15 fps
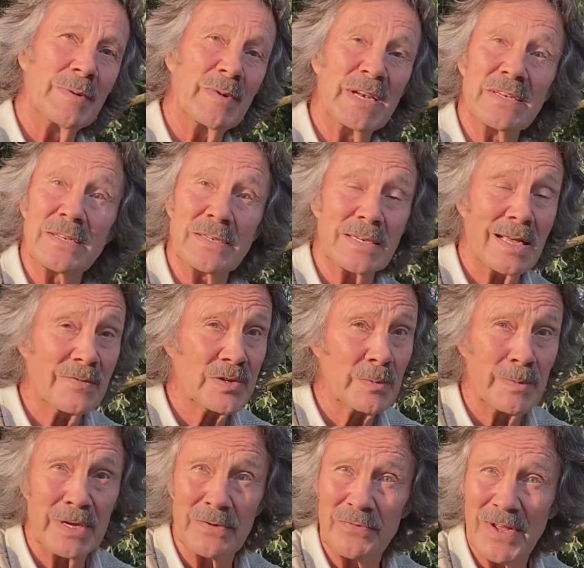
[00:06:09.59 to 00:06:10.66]
and it doesn't have to
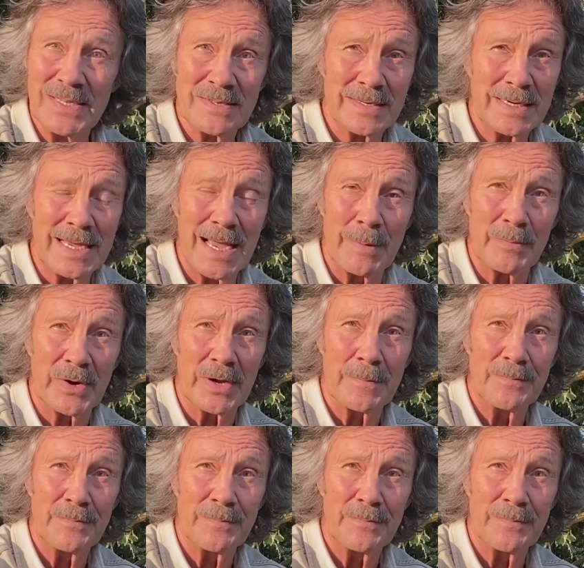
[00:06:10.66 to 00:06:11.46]
be a fancy camera.